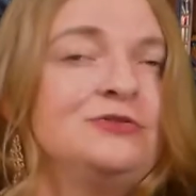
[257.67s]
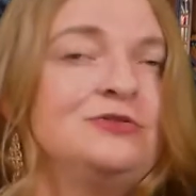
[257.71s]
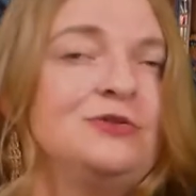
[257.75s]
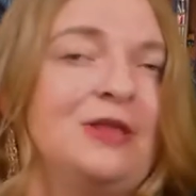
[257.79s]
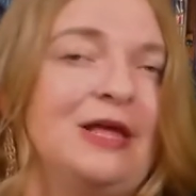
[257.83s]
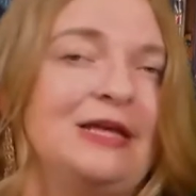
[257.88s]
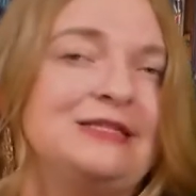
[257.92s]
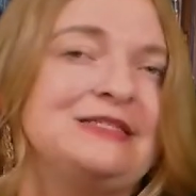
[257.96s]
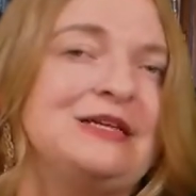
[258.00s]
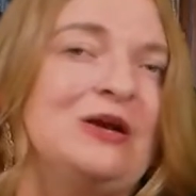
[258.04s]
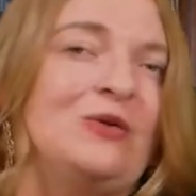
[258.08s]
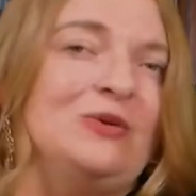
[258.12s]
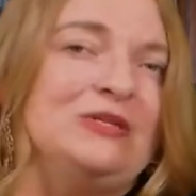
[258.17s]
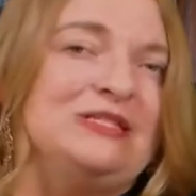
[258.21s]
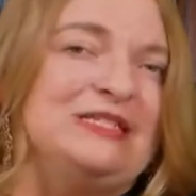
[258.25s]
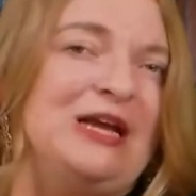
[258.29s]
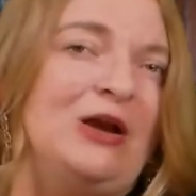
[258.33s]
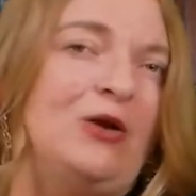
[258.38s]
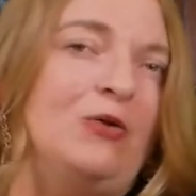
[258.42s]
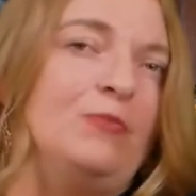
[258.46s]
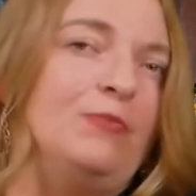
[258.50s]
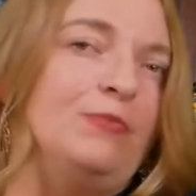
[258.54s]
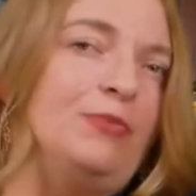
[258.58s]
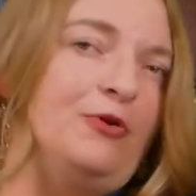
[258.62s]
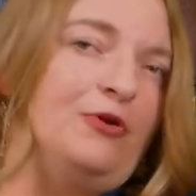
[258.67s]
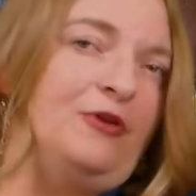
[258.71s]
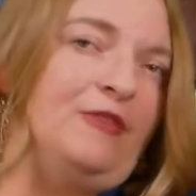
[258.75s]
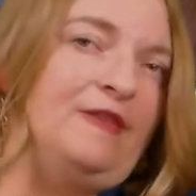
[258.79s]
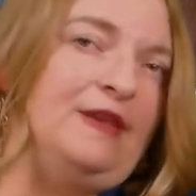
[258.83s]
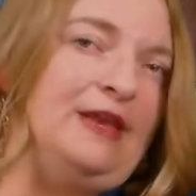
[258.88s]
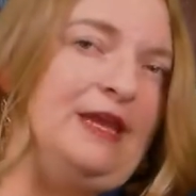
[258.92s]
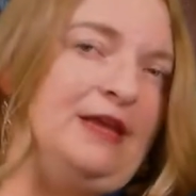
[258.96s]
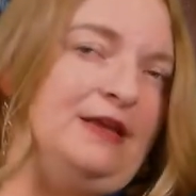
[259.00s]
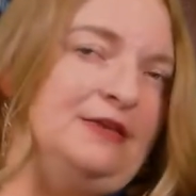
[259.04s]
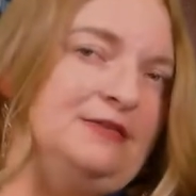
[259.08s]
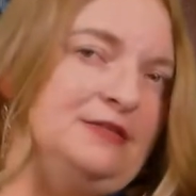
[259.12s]
That's how we say our
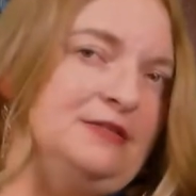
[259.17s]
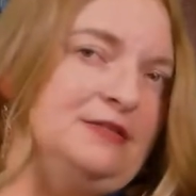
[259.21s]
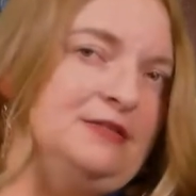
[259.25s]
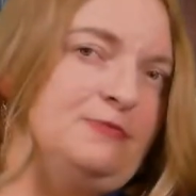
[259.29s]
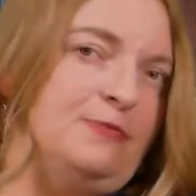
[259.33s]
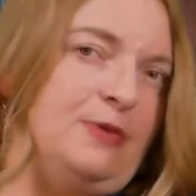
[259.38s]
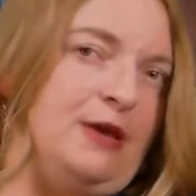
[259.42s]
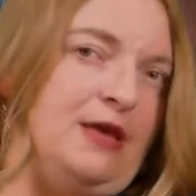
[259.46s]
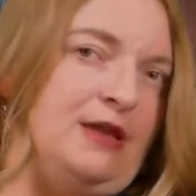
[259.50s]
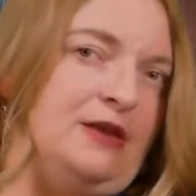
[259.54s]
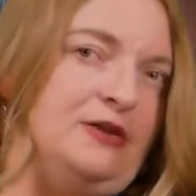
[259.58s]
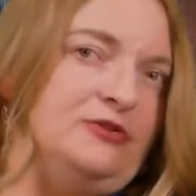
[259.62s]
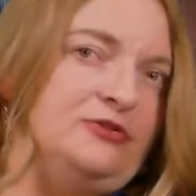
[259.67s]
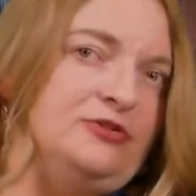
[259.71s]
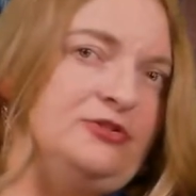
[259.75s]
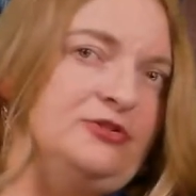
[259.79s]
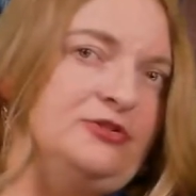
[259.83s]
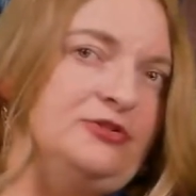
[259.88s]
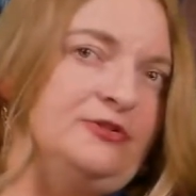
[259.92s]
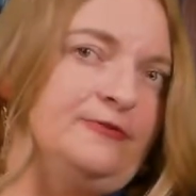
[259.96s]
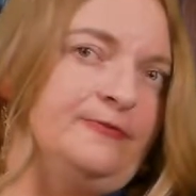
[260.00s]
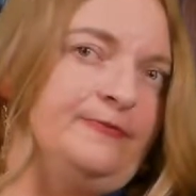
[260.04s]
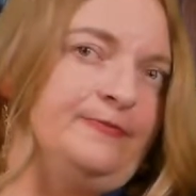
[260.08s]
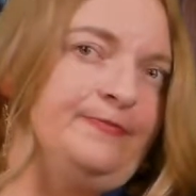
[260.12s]
birthdays in Spanish.